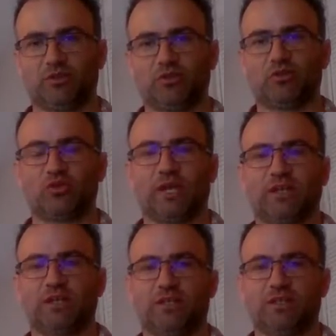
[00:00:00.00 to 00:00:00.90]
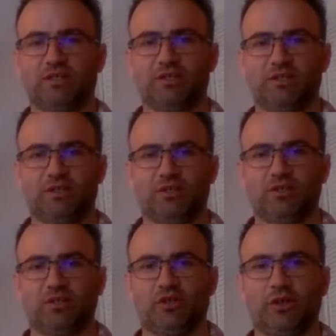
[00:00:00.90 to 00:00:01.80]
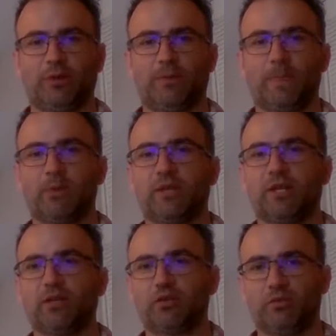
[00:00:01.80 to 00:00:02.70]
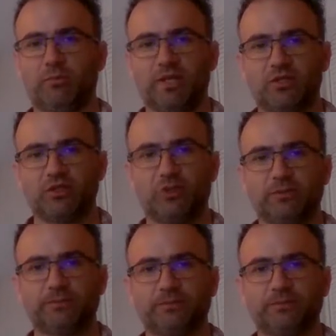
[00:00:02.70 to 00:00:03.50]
to track. You can enter a picture,